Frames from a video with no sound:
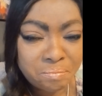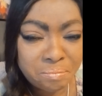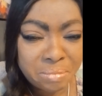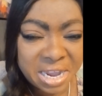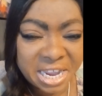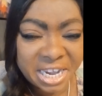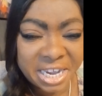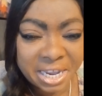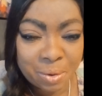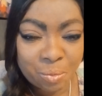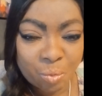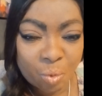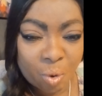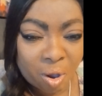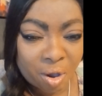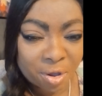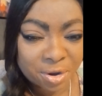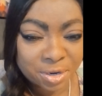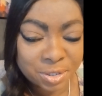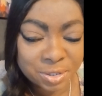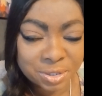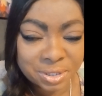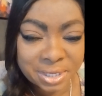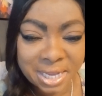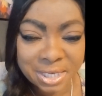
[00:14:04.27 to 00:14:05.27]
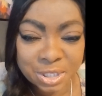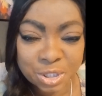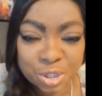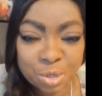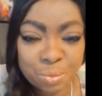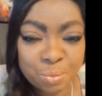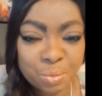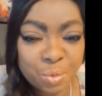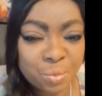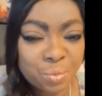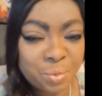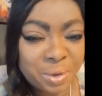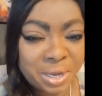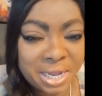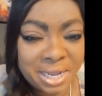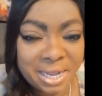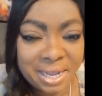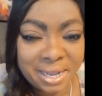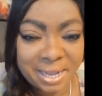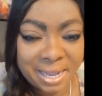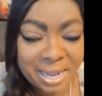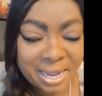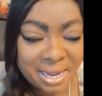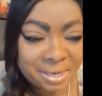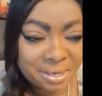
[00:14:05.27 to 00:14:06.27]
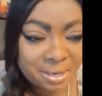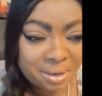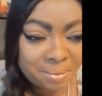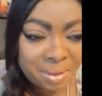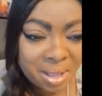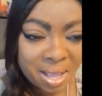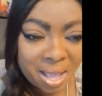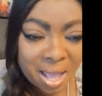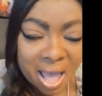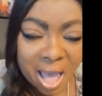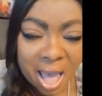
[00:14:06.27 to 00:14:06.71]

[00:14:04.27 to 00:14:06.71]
many waters. That's the marine kingdom.